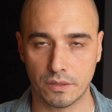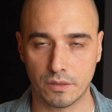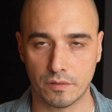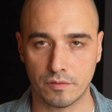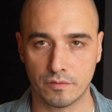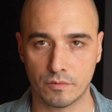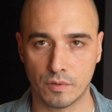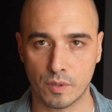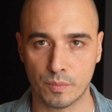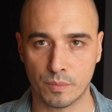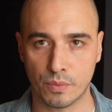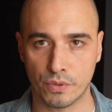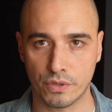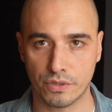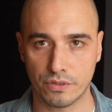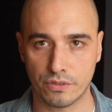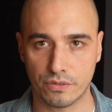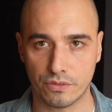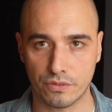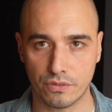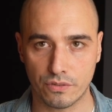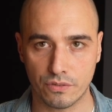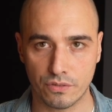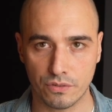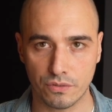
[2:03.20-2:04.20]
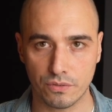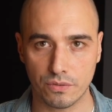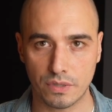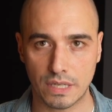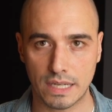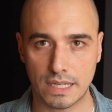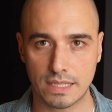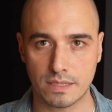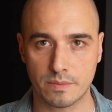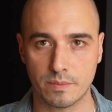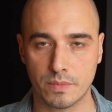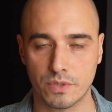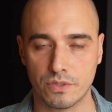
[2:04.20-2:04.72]
of 1.2
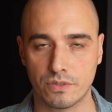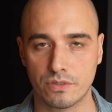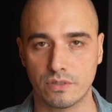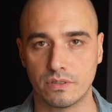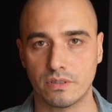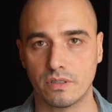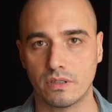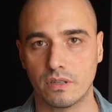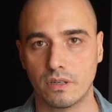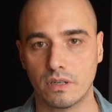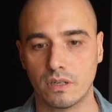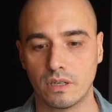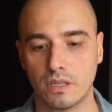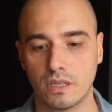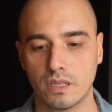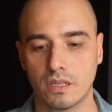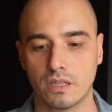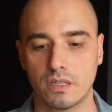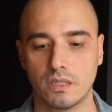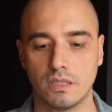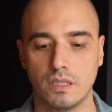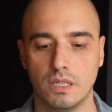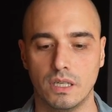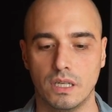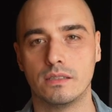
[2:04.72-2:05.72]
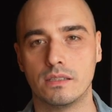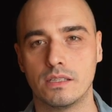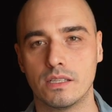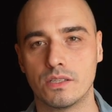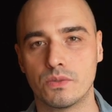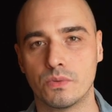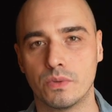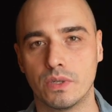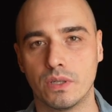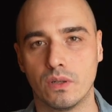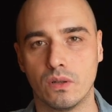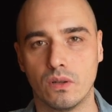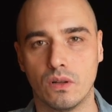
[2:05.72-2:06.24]
as mentioned earlier.
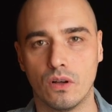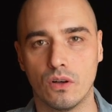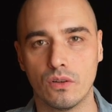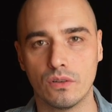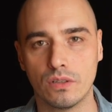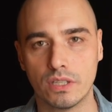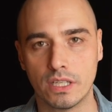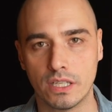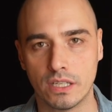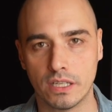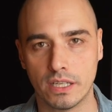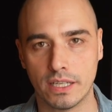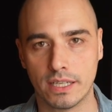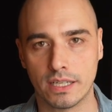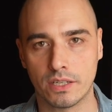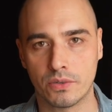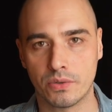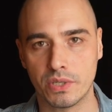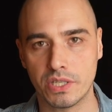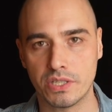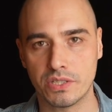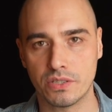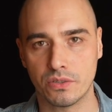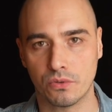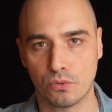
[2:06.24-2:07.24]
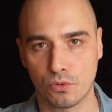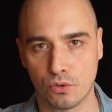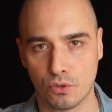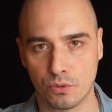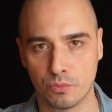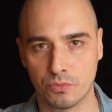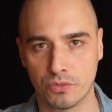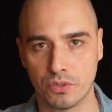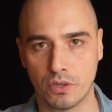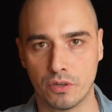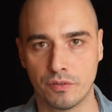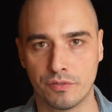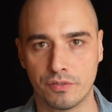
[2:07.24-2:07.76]
This will only increase the
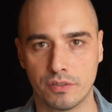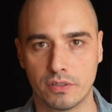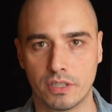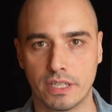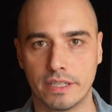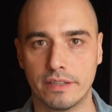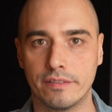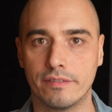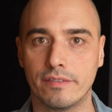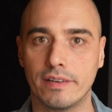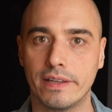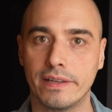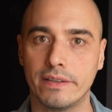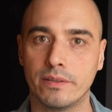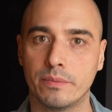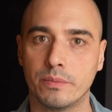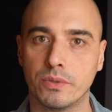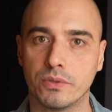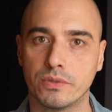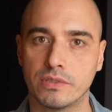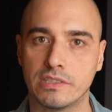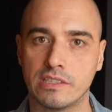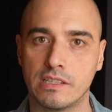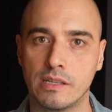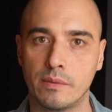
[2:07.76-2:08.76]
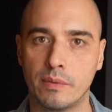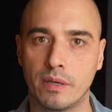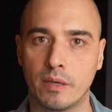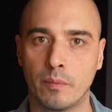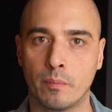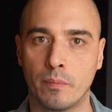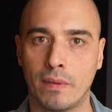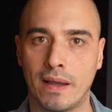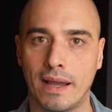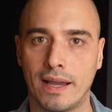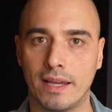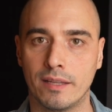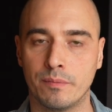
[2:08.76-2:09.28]
warmth of your inflatable sleeping
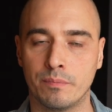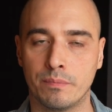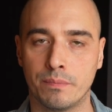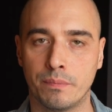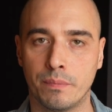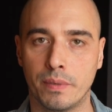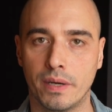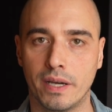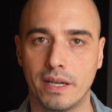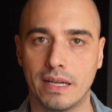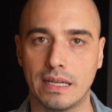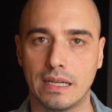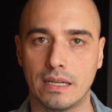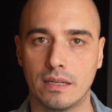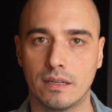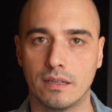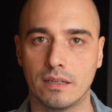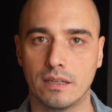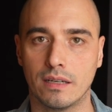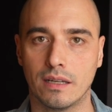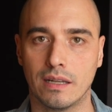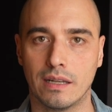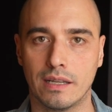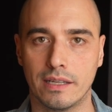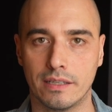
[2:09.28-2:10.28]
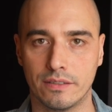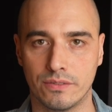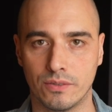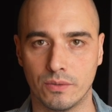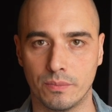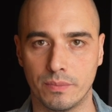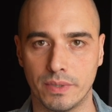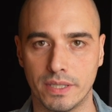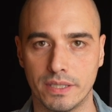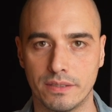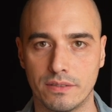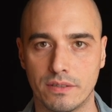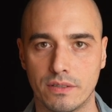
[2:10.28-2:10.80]
pad by a little
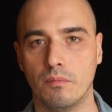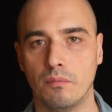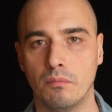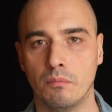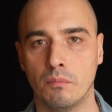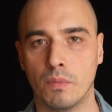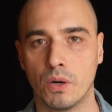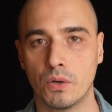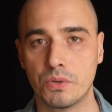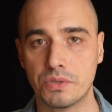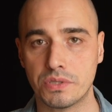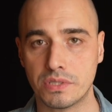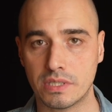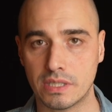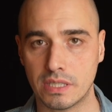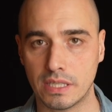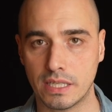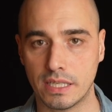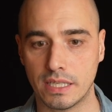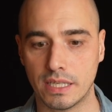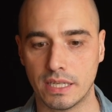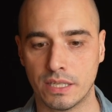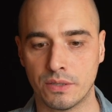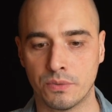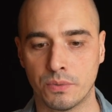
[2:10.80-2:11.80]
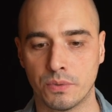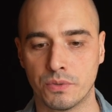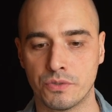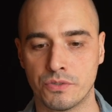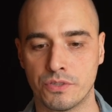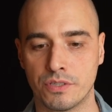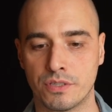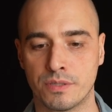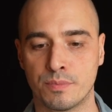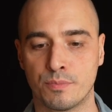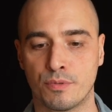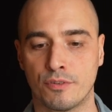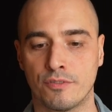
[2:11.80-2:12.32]
bit. Mostly it will
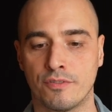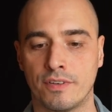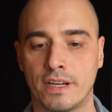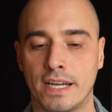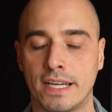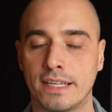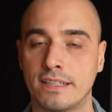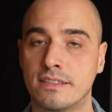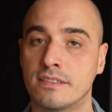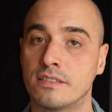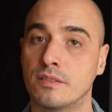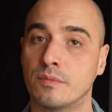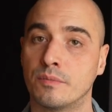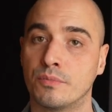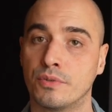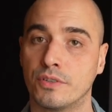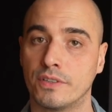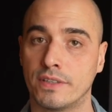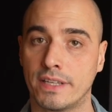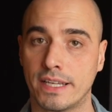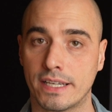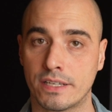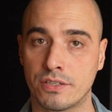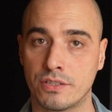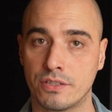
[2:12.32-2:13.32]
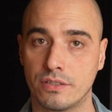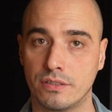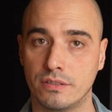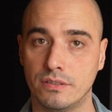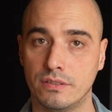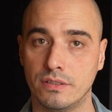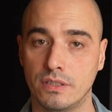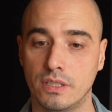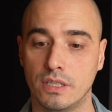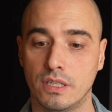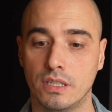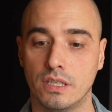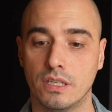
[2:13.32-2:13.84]
just provide some protection
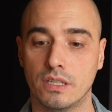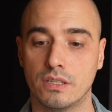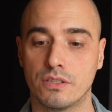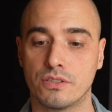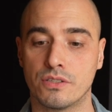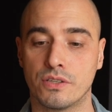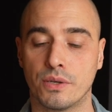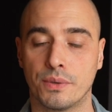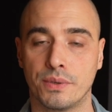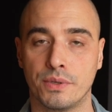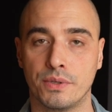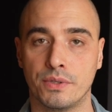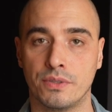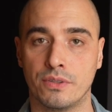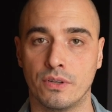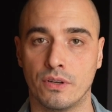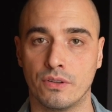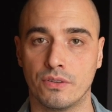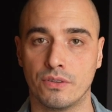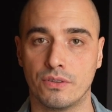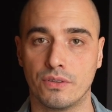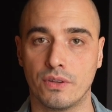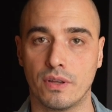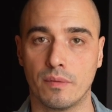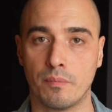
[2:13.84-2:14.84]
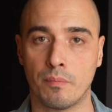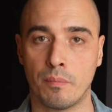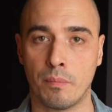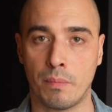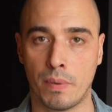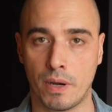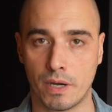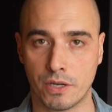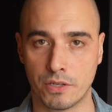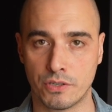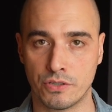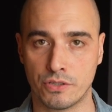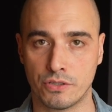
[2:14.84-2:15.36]
so you don't
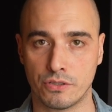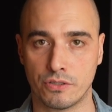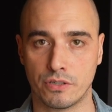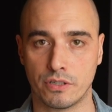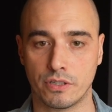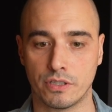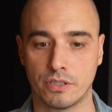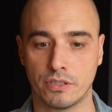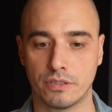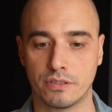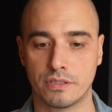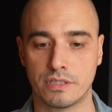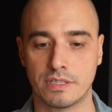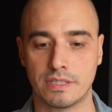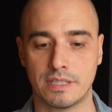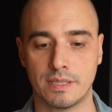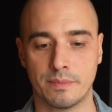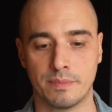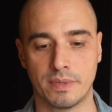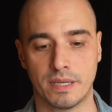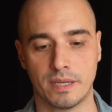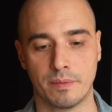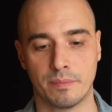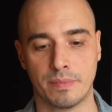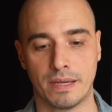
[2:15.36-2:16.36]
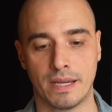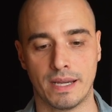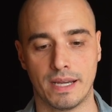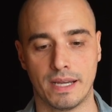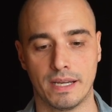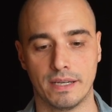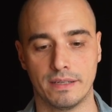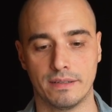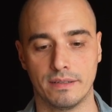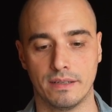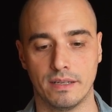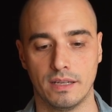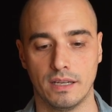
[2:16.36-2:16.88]
puncture your sleeping
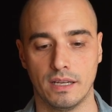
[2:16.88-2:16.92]
pad.